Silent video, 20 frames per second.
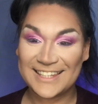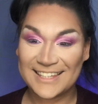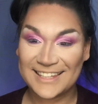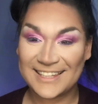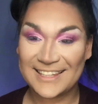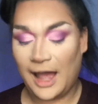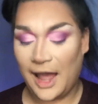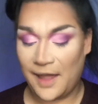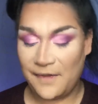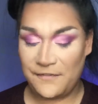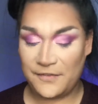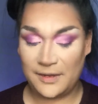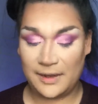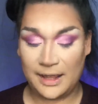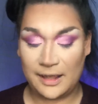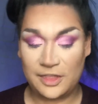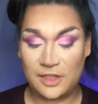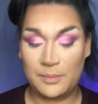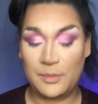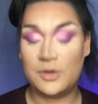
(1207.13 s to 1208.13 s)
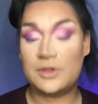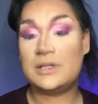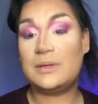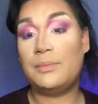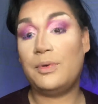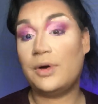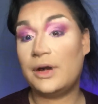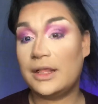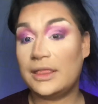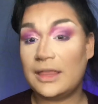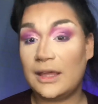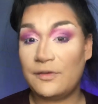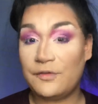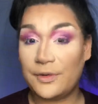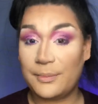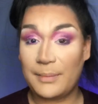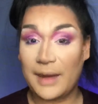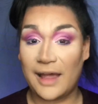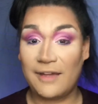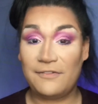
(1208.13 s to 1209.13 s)
I feel like the most important thing for
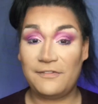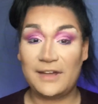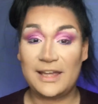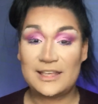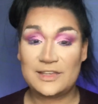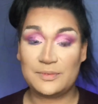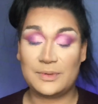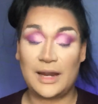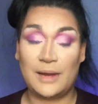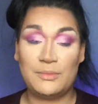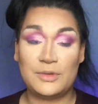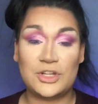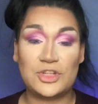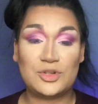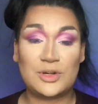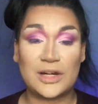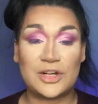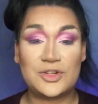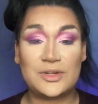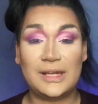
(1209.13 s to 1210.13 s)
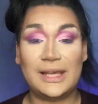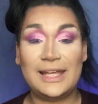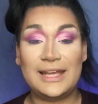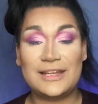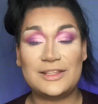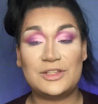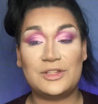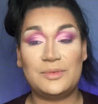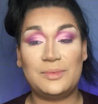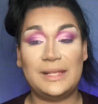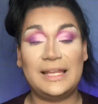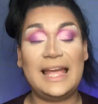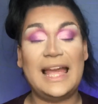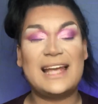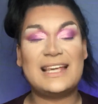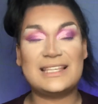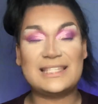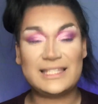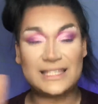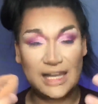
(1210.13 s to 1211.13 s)
my face when I'm restructuring it is to really
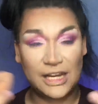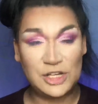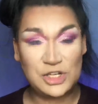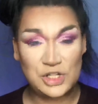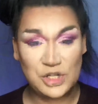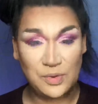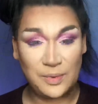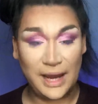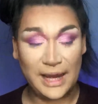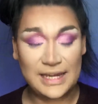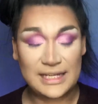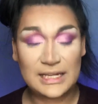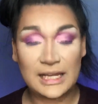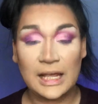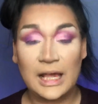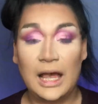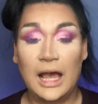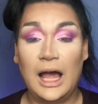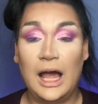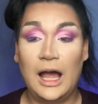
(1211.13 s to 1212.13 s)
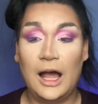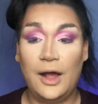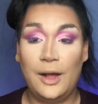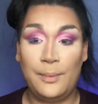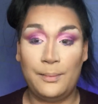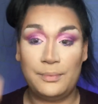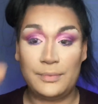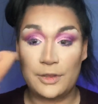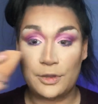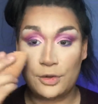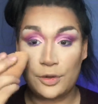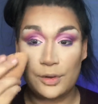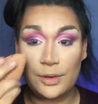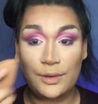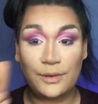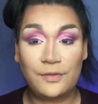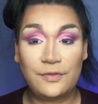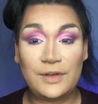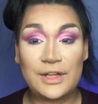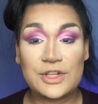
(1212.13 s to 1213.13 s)
accentuate
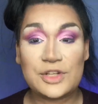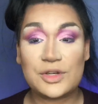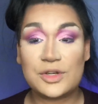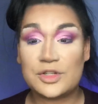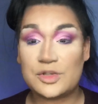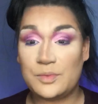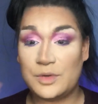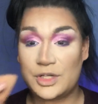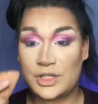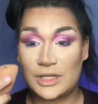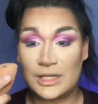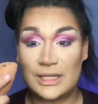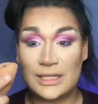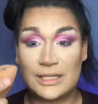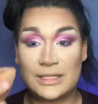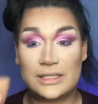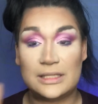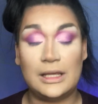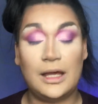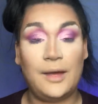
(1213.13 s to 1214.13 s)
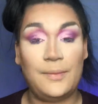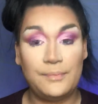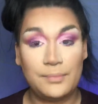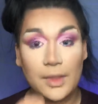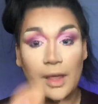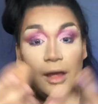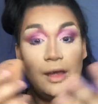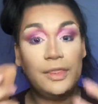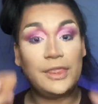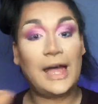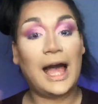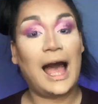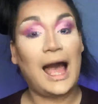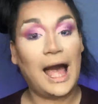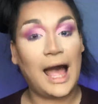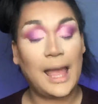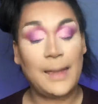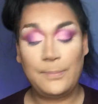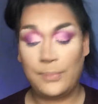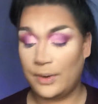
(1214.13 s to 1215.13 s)
certain features, which is the
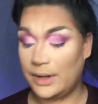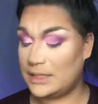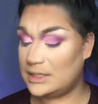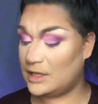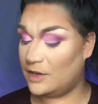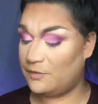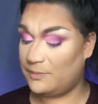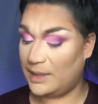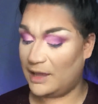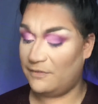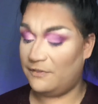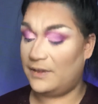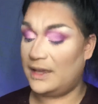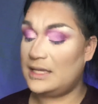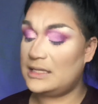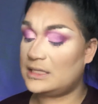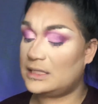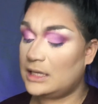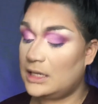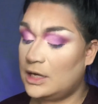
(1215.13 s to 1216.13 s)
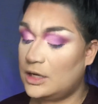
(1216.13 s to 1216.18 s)
high points of my face.